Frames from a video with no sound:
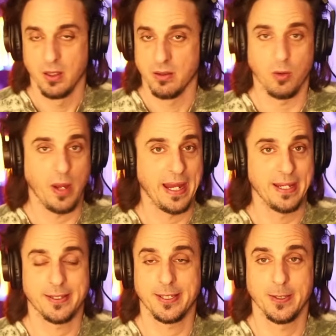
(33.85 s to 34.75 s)
the way
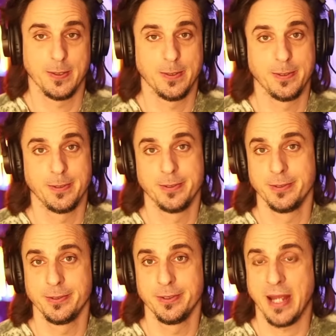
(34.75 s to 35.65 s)

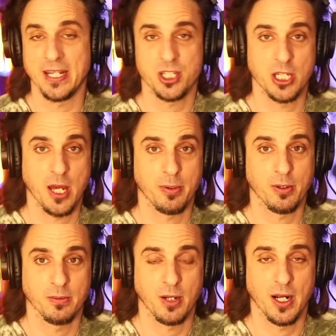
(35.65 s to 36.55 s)
to HE
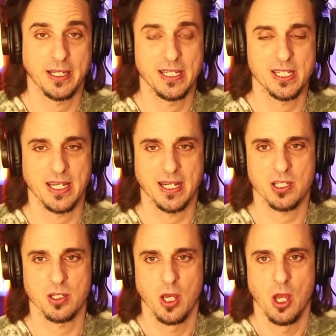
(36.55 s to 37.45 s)
double hockey
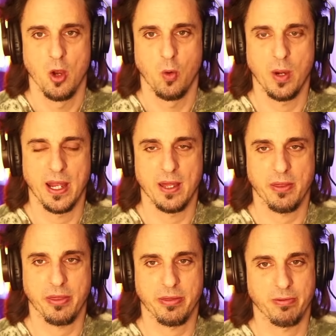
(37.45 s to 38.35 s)
sticks
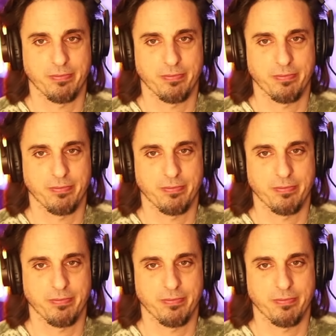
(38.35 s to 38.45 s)
with